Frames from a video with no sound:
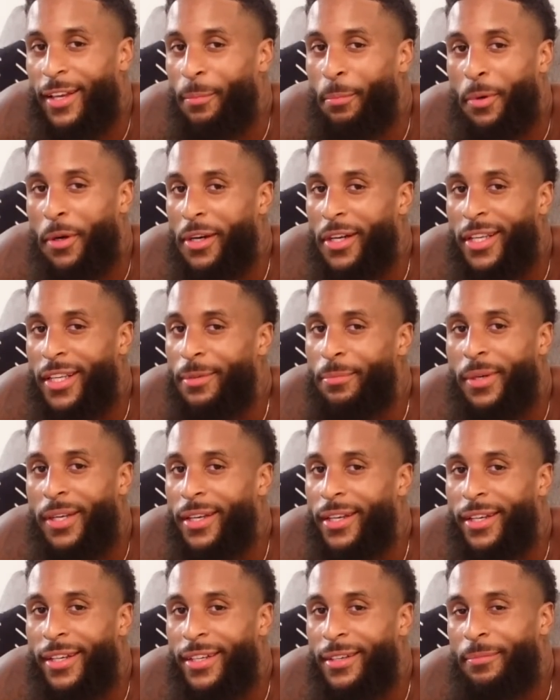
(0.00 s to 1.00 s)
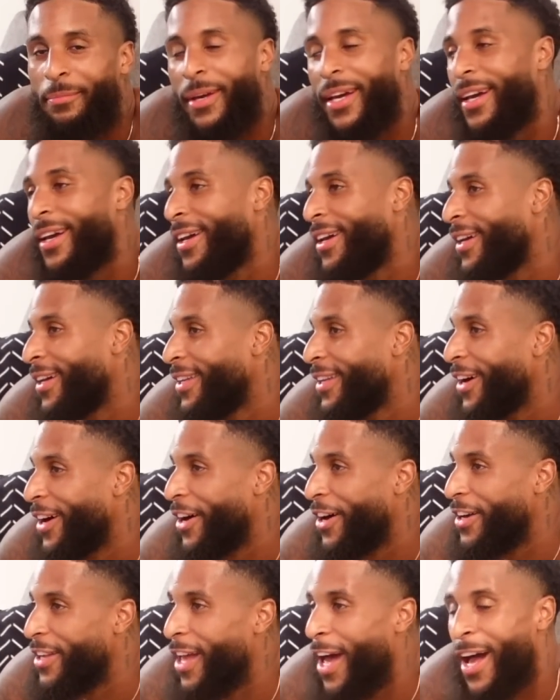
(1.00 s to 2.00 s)
bro, he been, man,
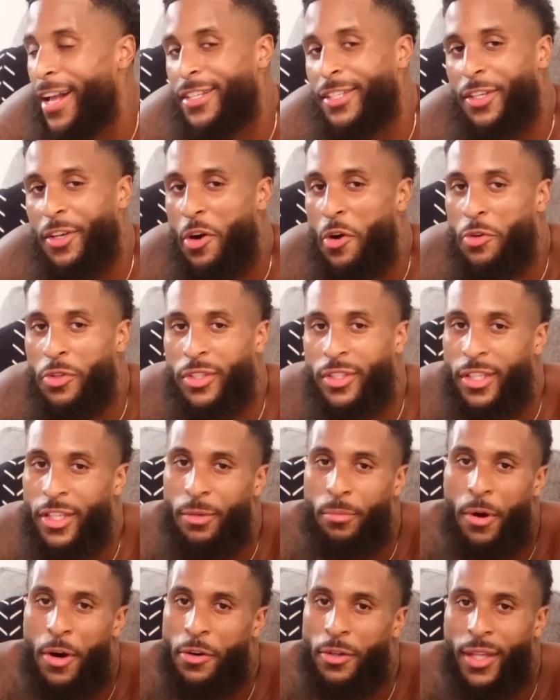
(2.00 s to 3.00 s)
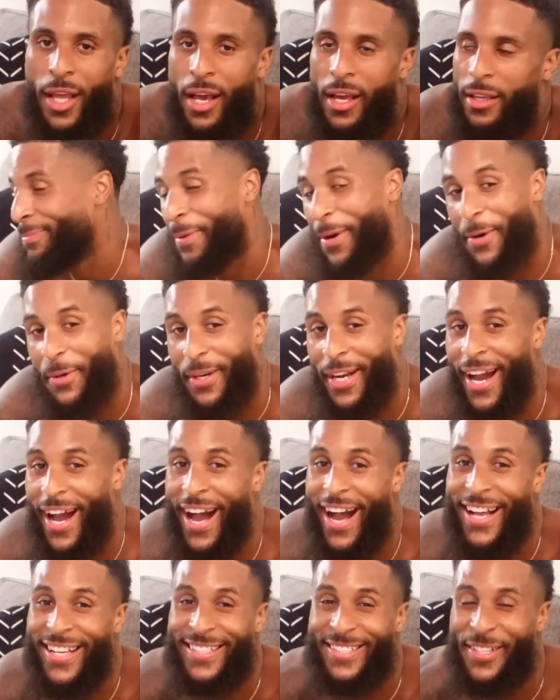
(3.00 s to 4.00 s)
dog, y'all just gonna see, bro. Like, bro,
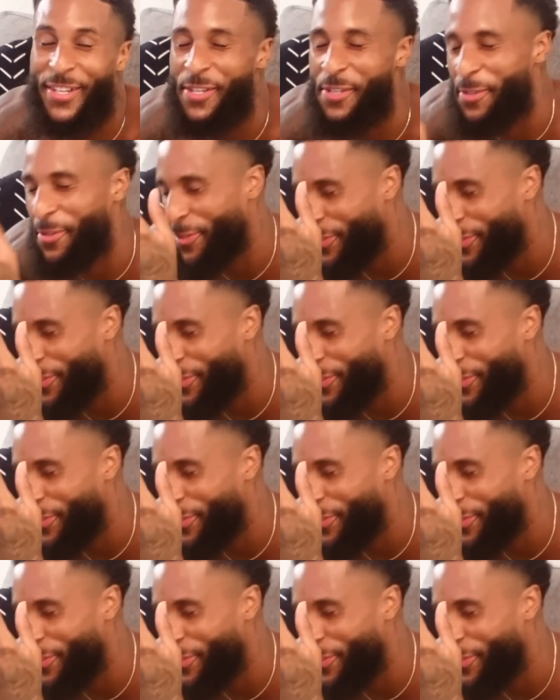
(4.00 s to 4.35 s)
God so